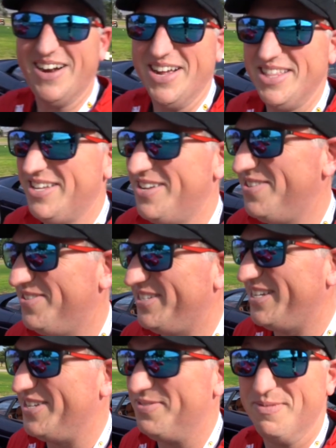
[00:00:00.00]
All right. The good news
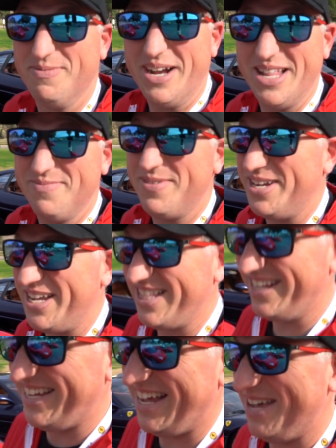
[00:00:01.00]
is we're running the money on
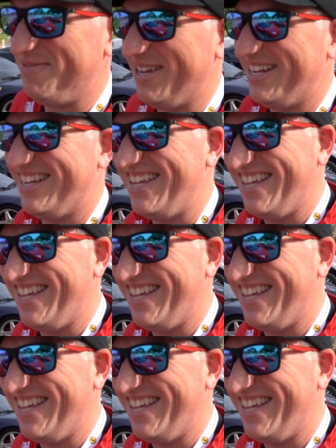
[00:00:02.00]
the timing.